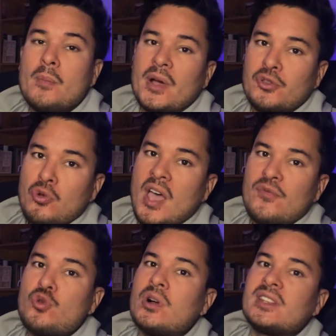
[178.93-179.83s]
But you
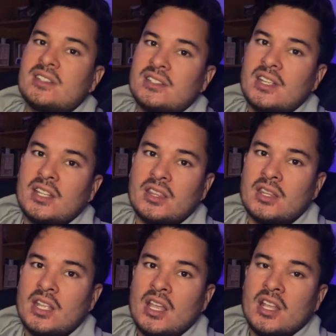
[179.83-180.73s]
have to understand
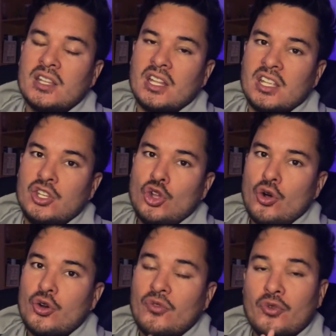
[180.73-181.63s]
that in
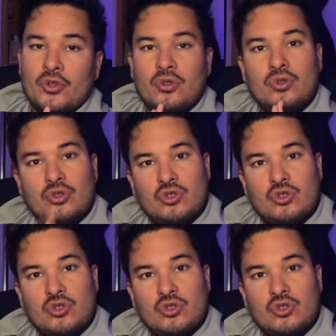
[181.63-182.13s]
order for you